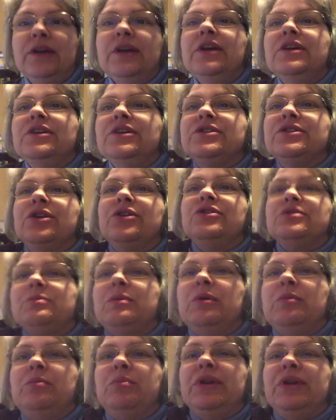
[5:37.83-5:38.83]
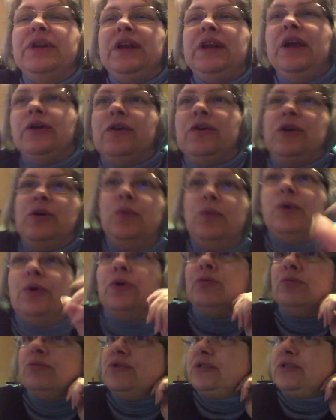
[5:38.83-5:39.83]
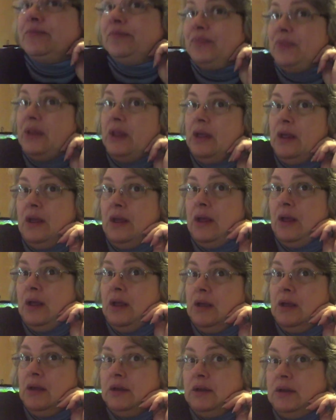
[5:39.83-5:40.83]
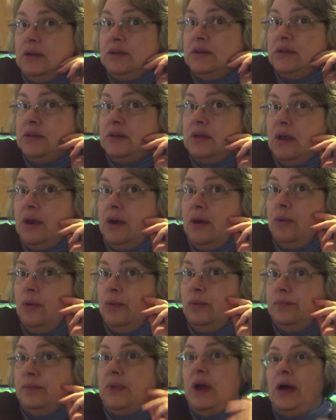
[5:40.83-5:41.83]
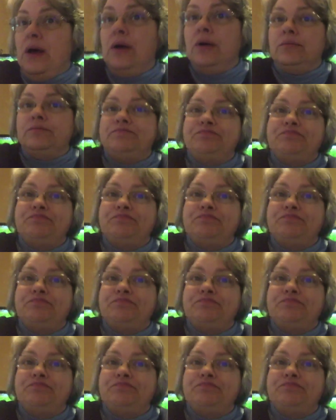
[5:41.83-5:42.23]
excuse me, planaria worms. So now